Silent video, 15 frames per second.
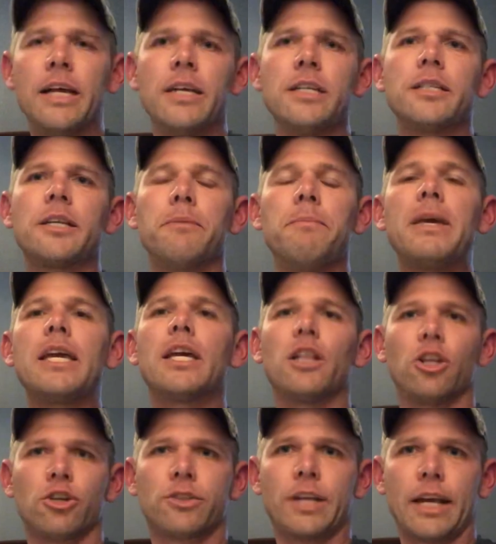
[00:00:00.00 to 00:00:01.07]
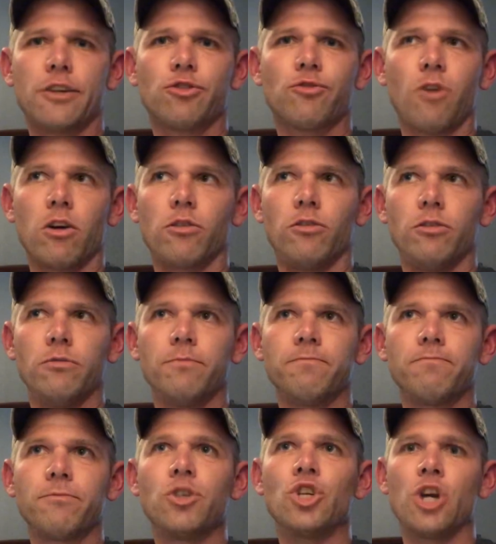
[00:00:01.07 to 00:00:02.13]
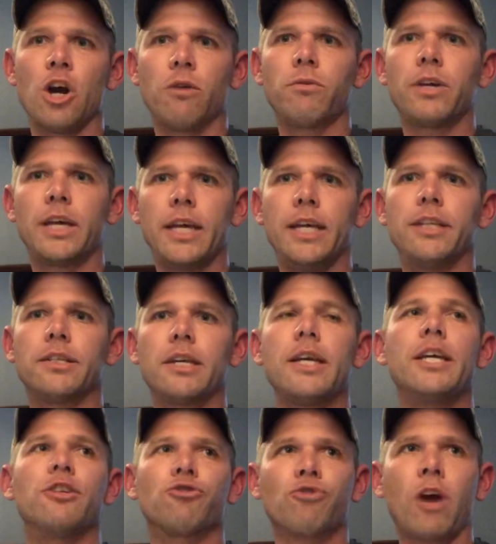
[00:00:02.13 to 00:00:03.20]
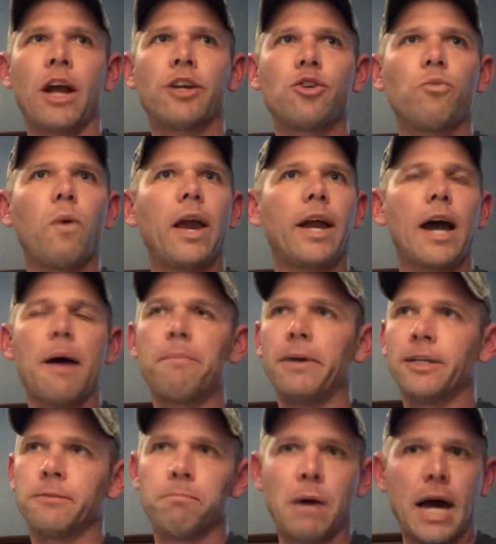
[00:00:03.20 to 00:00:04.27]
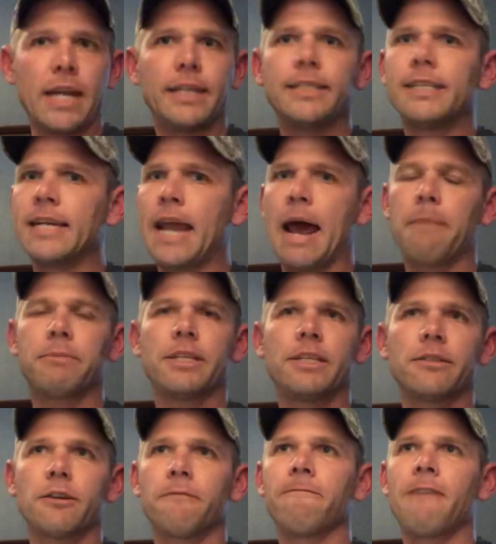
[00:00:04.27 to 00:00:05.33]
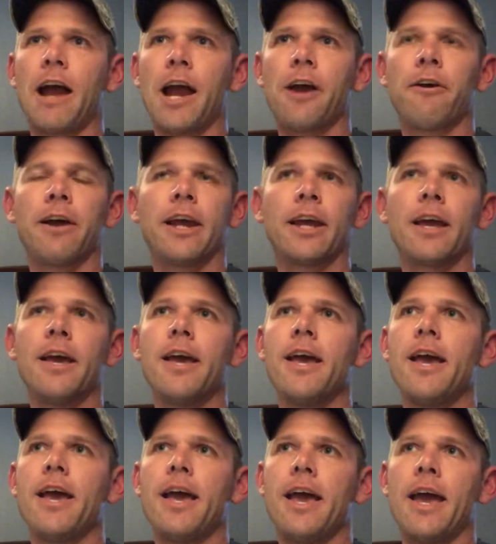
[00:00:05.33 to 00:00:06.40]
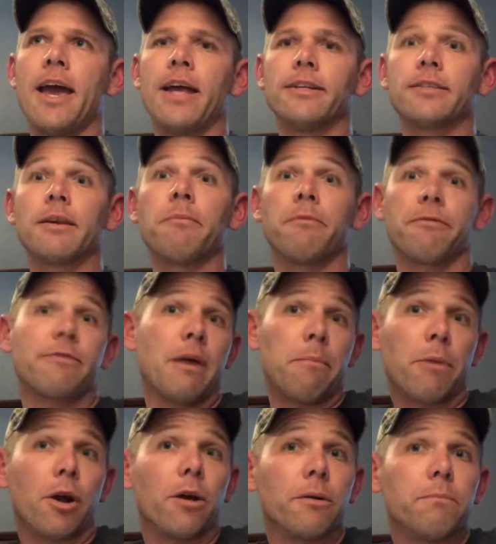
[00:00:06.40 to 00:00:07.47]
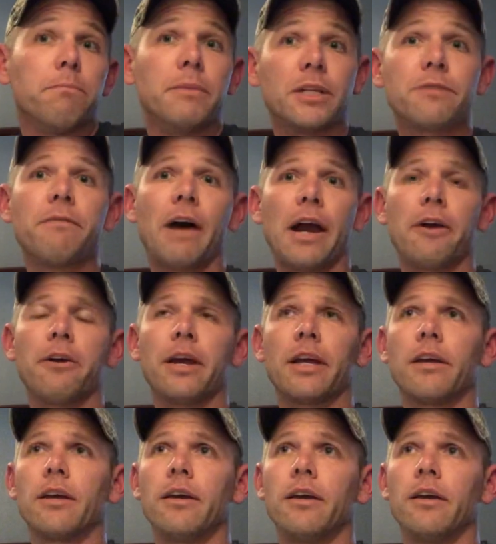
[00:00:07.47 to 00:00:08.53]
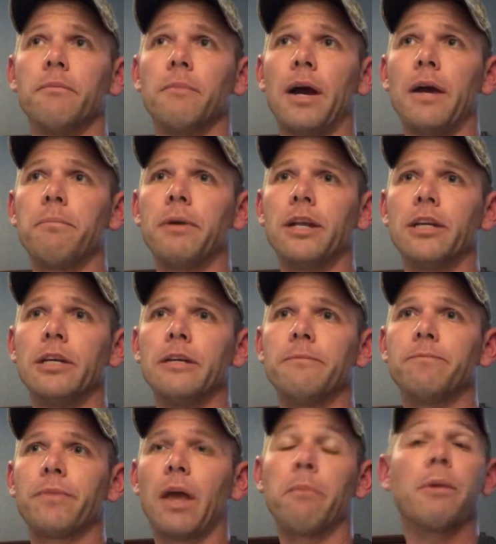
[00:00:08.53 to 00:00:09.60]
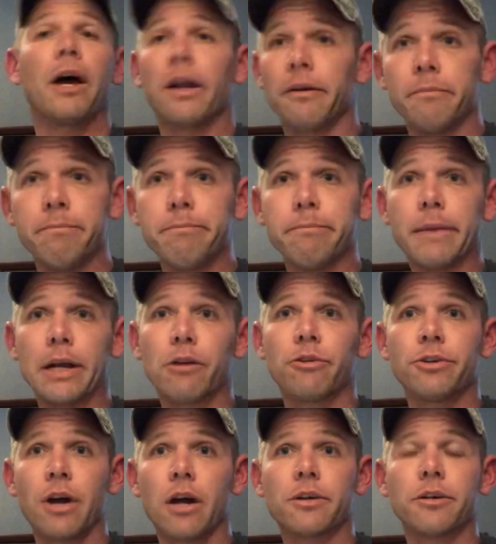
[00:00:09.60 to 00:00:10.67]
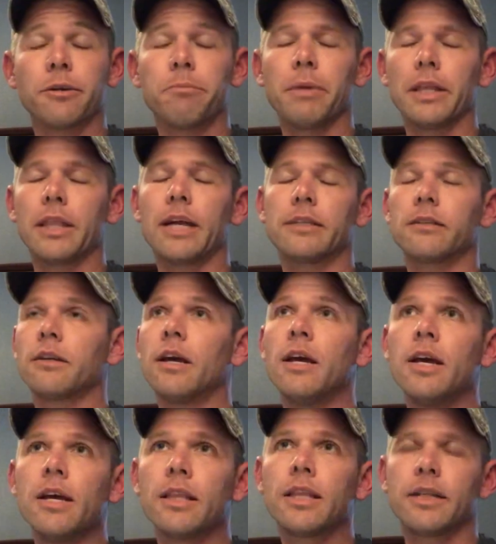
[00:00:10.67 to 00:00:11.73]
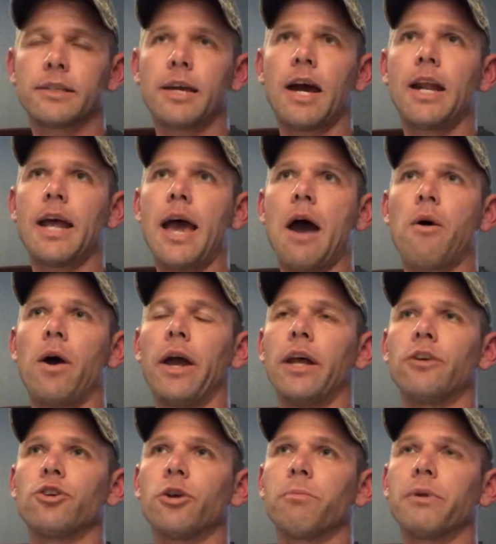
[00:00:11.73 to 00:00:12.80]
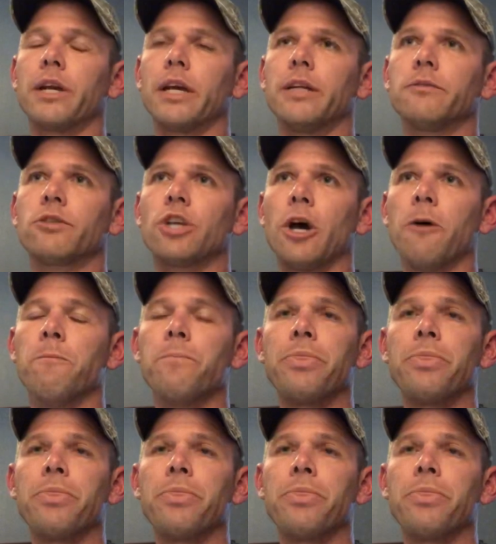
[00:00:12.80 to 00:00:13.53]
to me it looks like struggle. He's trying to wake up. His body synapses are firing, and some of them are misfiring, in my opinion. I'm not a medical doctor, but that's kind of how I interpret it. So